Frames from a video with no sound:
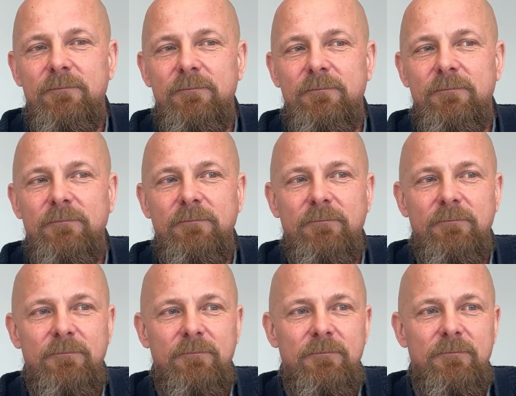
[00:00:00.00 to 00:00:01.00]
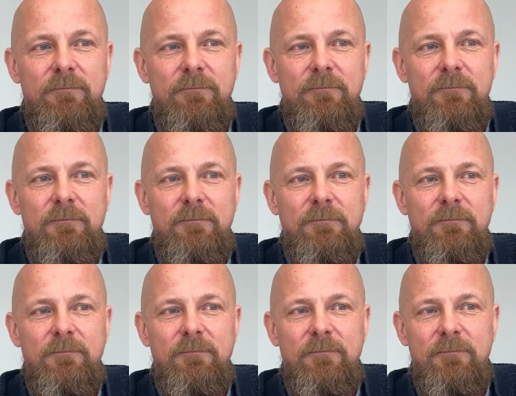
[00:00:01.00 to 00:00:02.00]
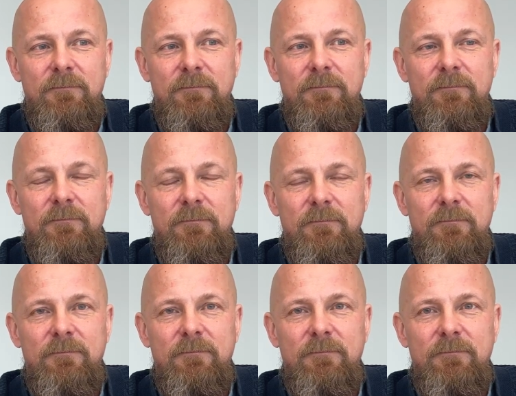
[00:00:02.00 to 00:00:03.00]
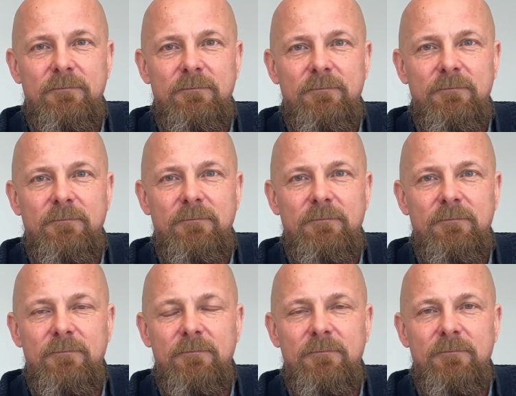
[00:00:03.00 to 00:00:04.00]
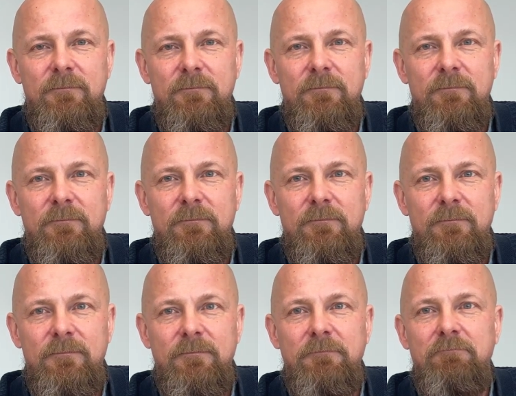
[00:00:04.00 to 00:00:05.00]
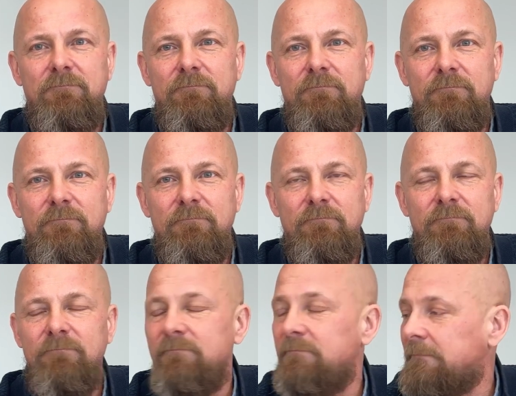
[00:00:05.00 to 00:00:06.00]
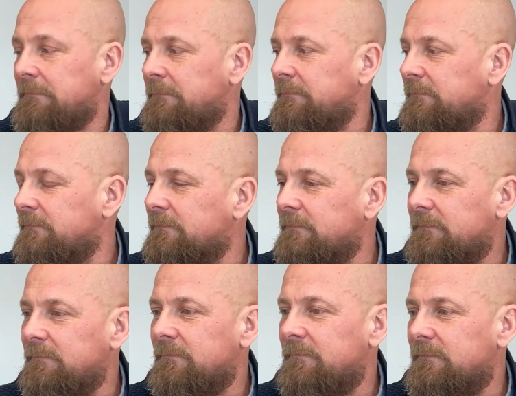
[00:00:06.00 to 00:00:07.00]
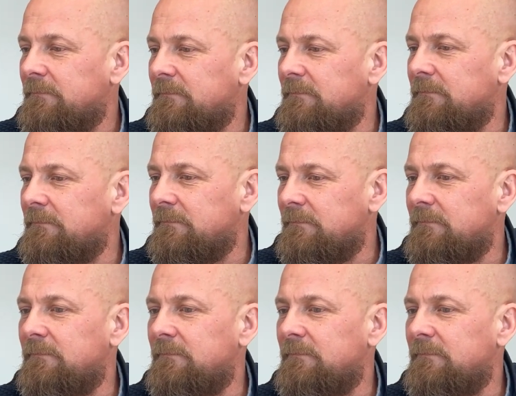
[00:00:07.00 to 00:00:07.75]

(not speaking)